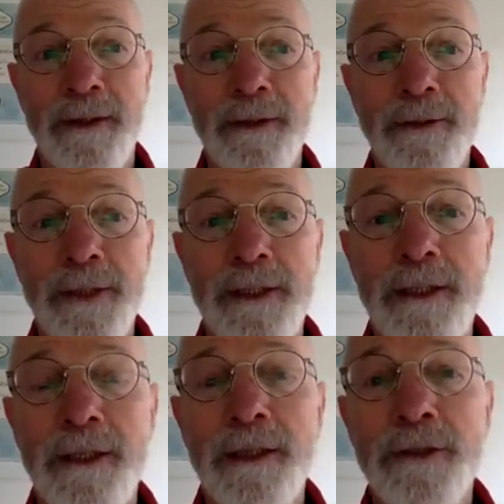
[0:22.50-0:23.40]
Okay,
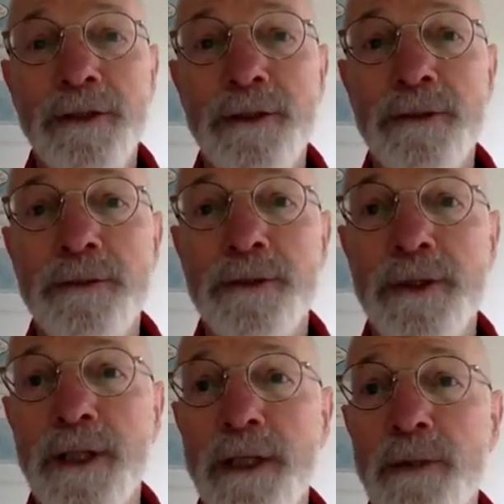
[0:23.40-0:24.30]
so
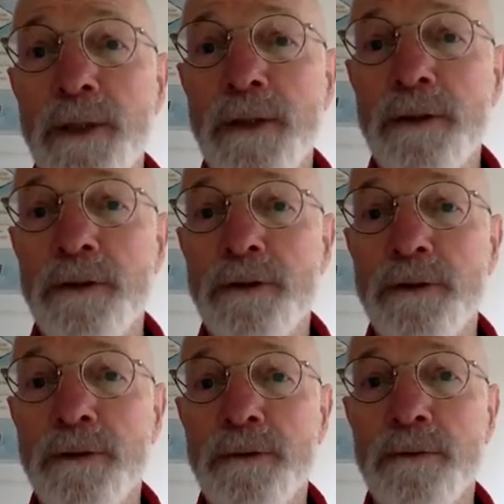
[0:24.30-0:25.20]
today we're going to
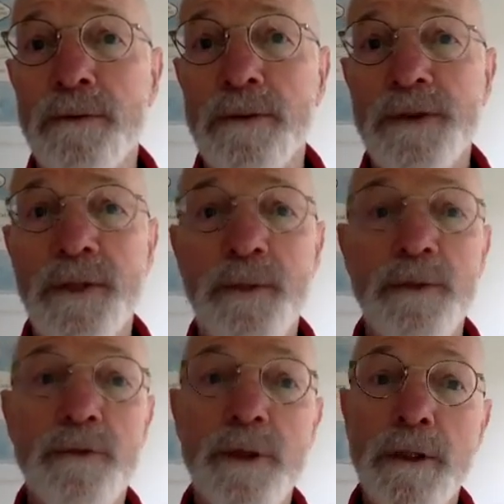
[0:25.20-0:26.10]
do something
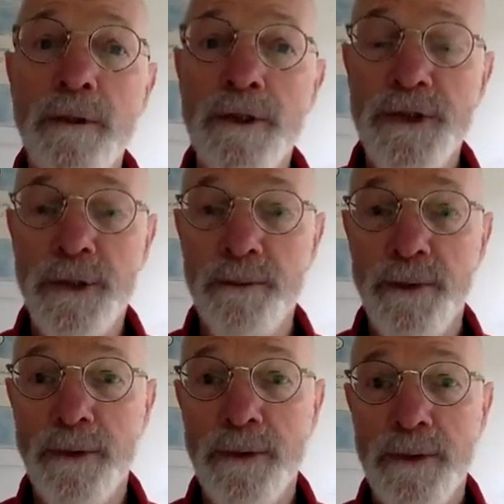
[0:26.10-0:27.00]
very
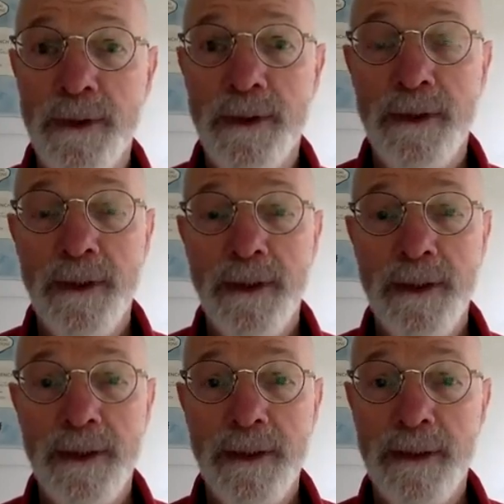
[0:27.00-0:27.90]
simple
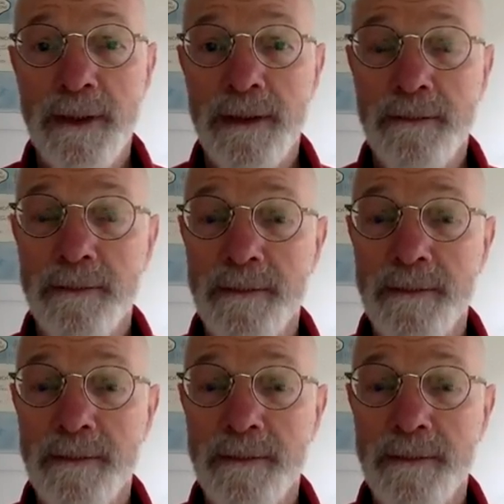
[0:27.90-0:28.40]
and